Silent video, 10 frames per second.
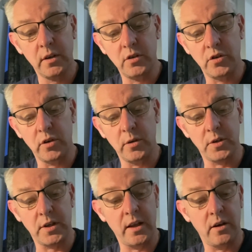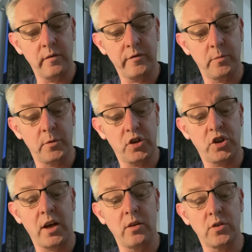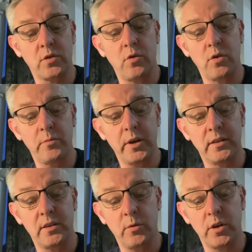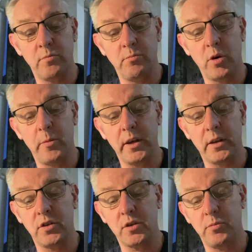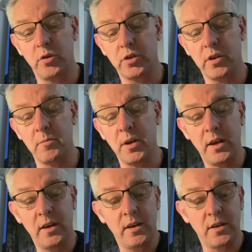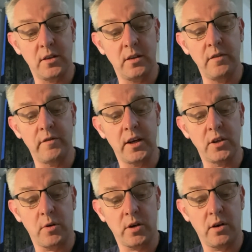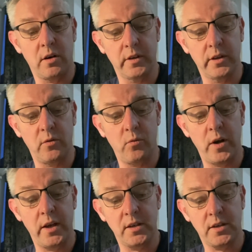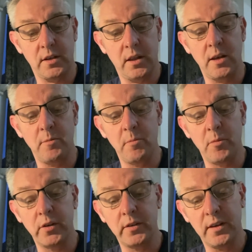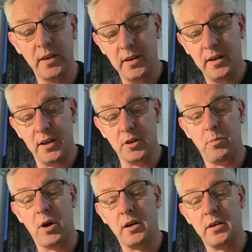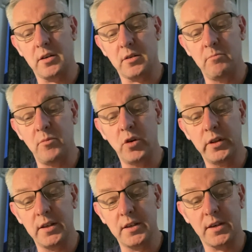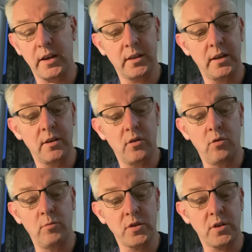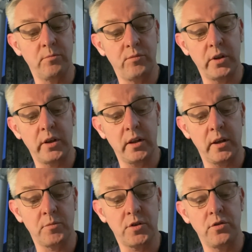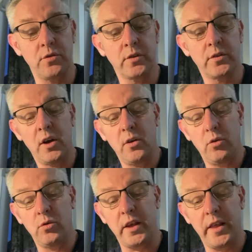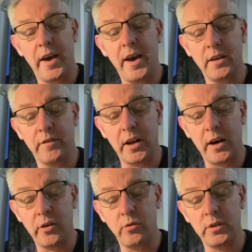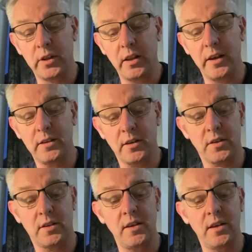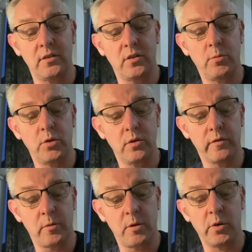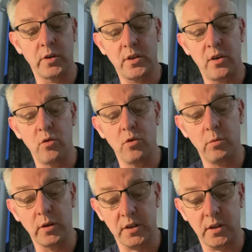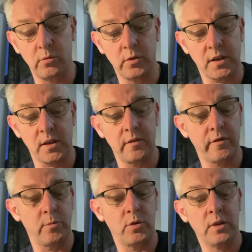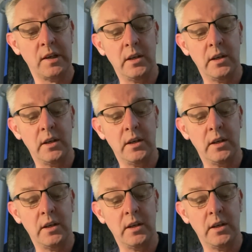Joey was getting up from his shallow swamp into which Bobby had just pushed him. His Levi's were covered in wet, slimy mud, his Parker's mod insignia almost completely obscured. Only the head of an arrow and the letters T and W from the words The Who were still decipherable.